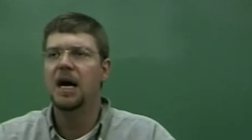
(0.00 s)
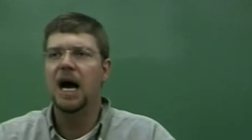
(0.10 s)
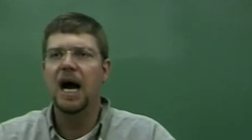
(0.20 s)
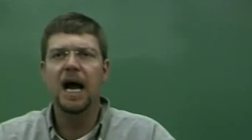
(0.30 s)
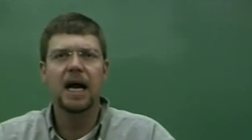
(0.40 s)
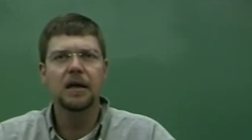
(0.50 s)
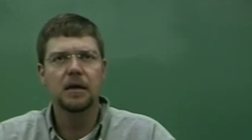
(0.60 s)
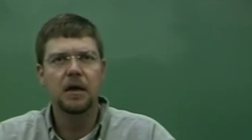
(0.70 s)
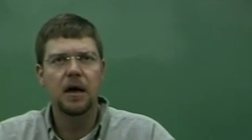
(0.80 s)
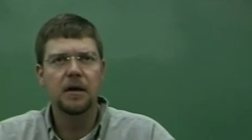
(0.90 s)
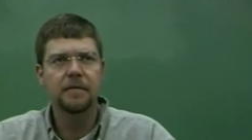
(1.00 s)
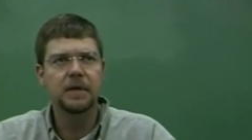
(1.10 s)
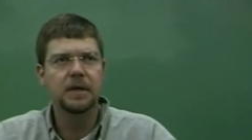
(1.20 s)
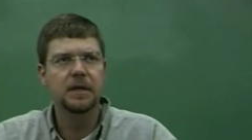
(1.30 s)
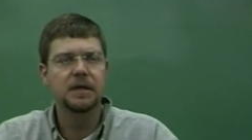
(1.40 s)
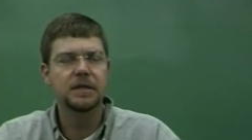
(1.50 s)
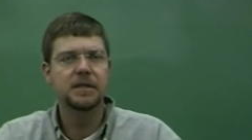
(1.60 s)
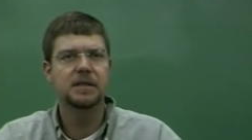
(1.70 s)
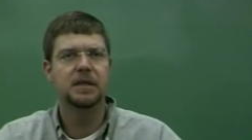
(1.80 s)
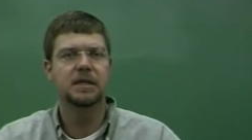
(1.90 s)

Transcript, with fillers: I had a lot of these uh,